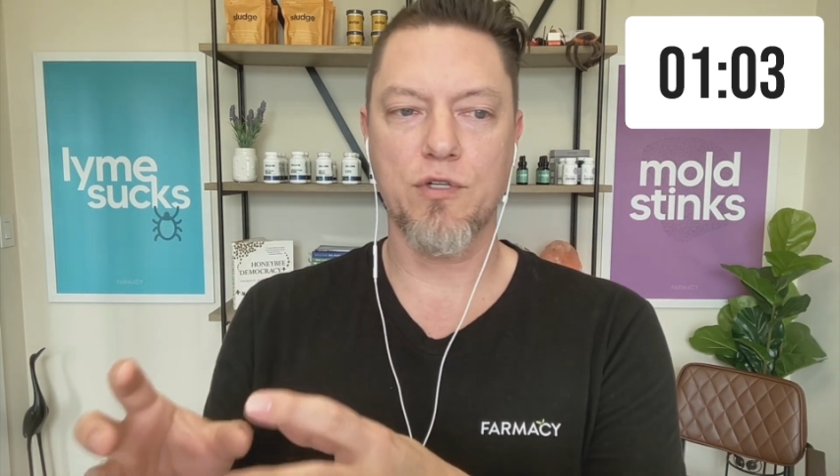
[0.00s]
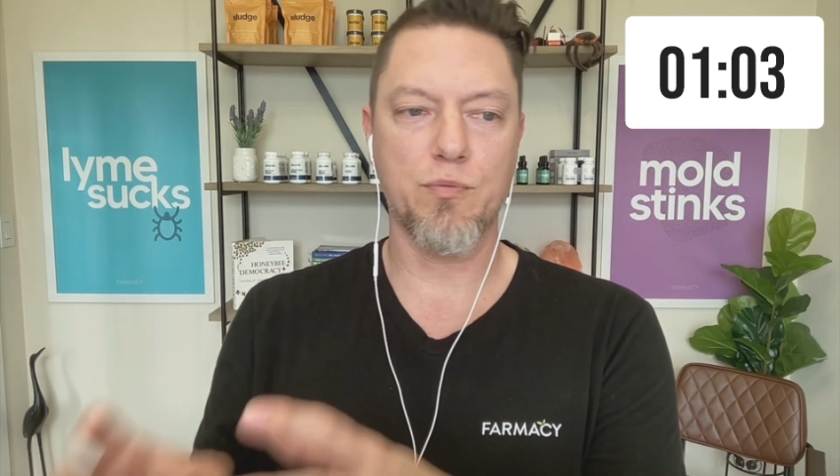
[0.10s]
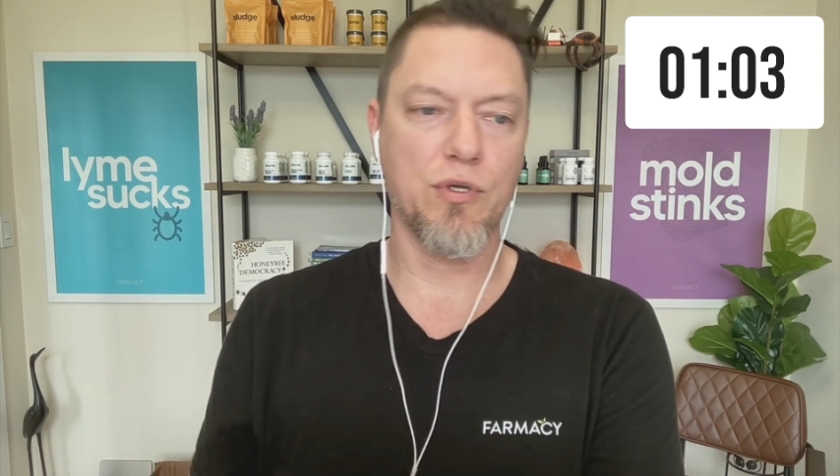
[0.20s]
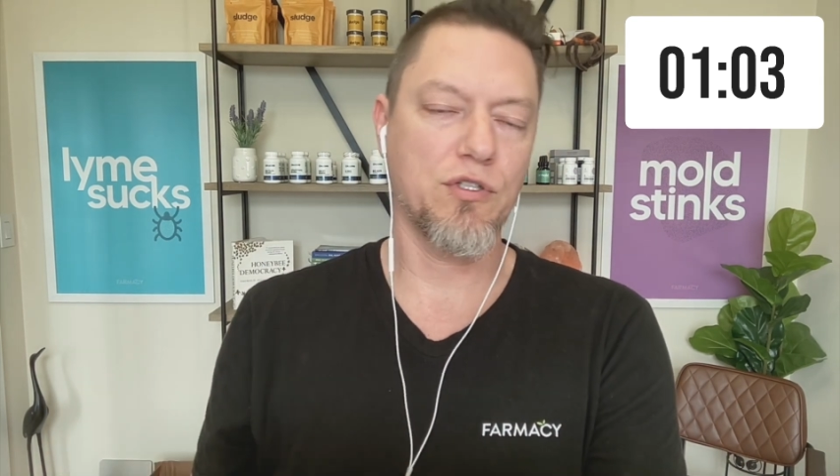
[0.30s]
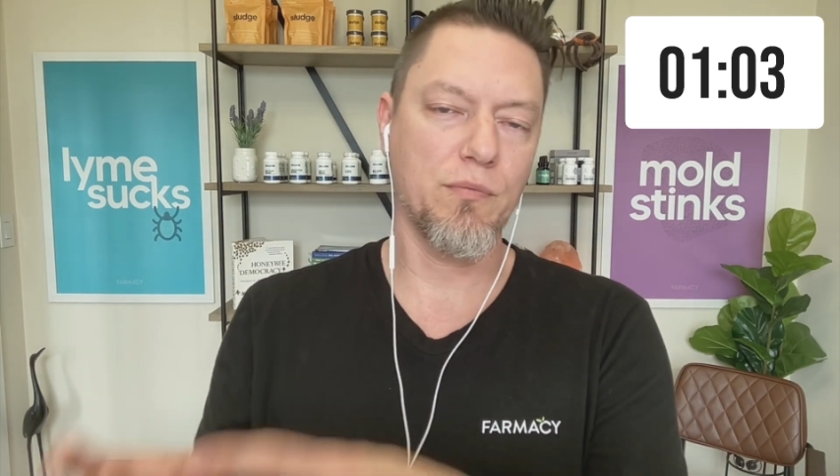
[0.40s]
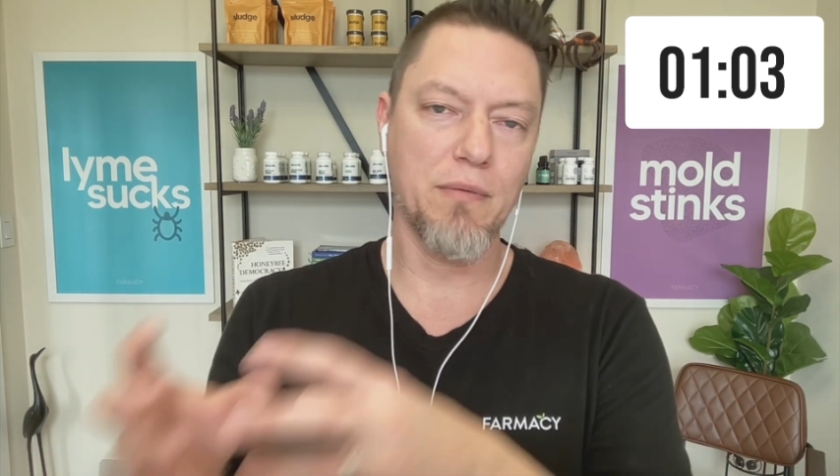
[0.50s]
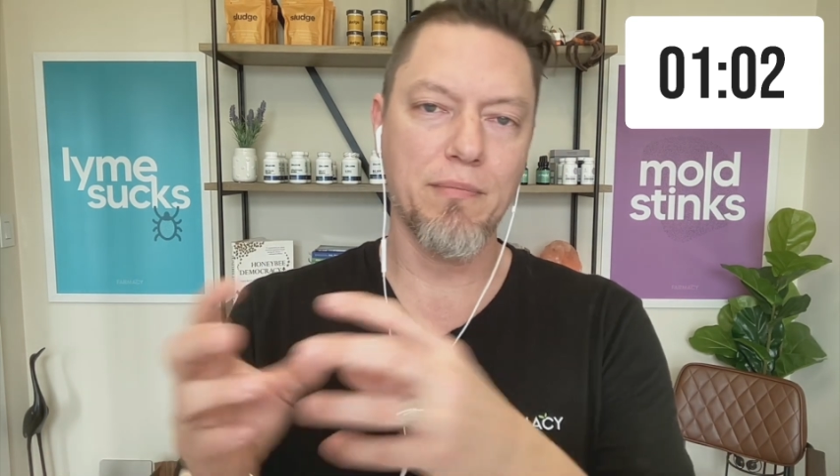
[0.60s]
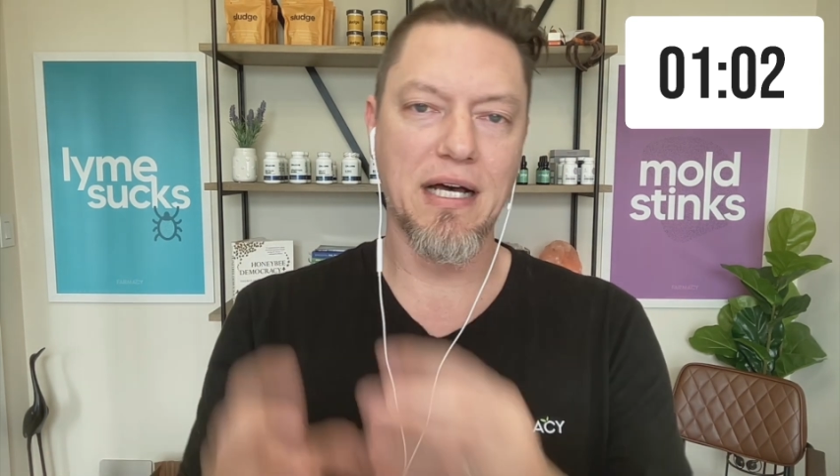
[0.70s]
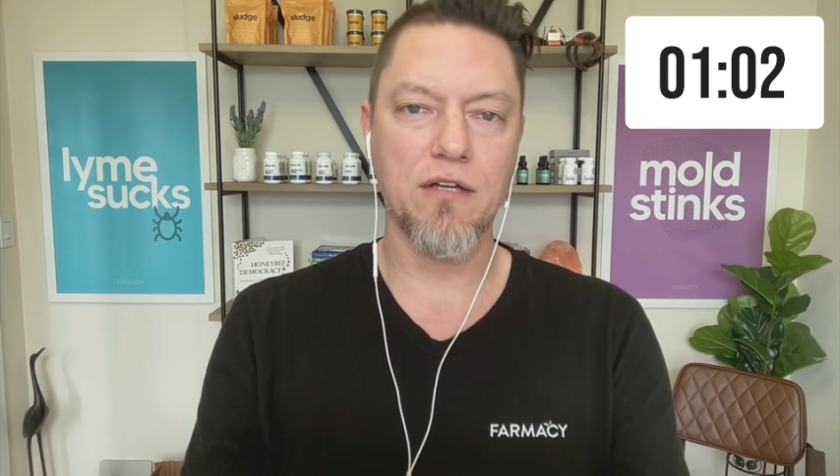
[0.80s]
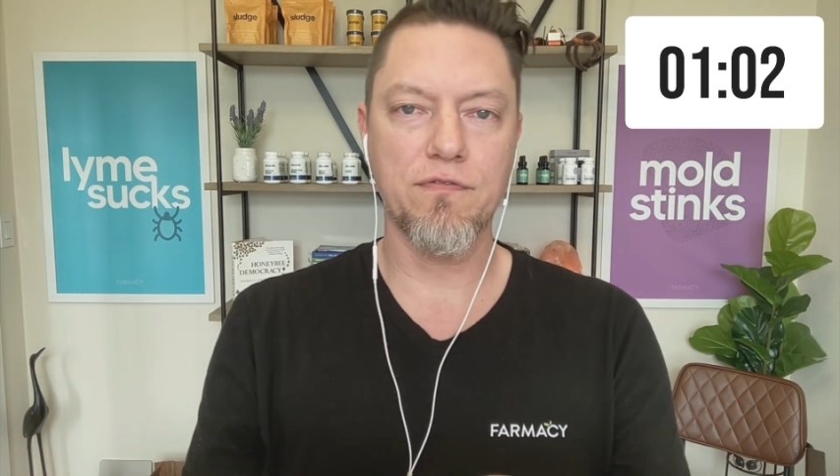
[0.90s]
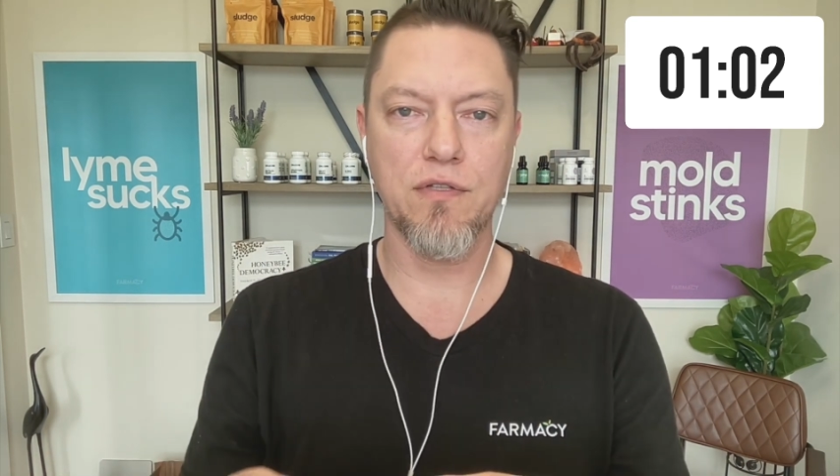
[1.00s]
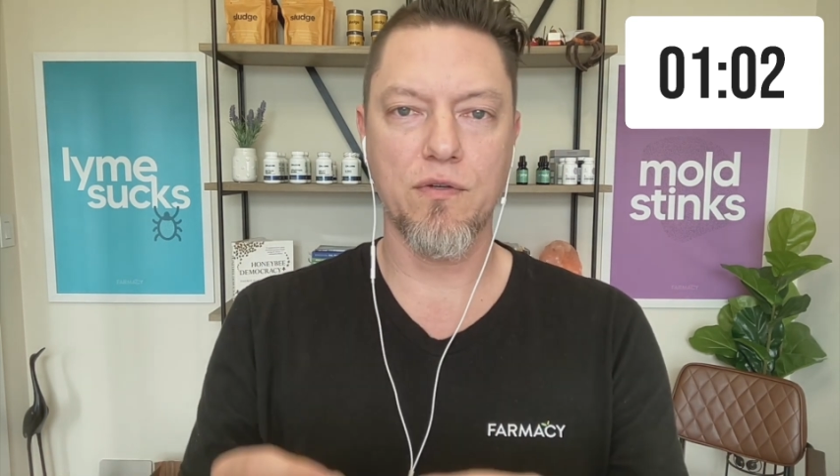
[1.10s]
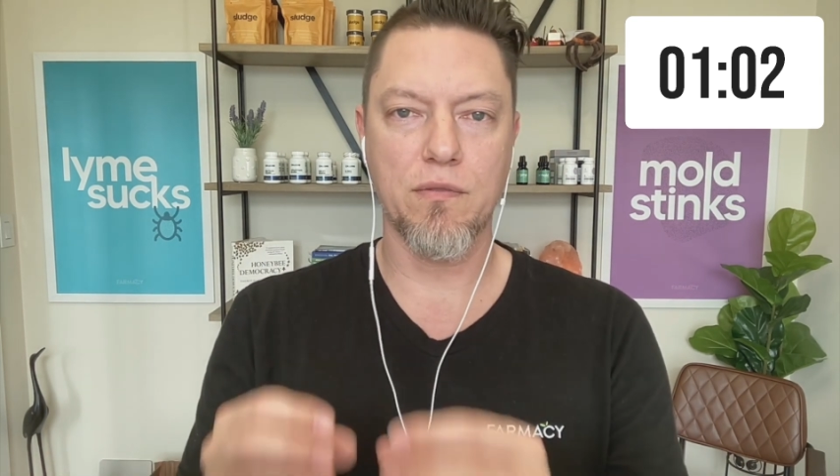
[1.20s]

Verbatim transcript: which puts them in bile flow.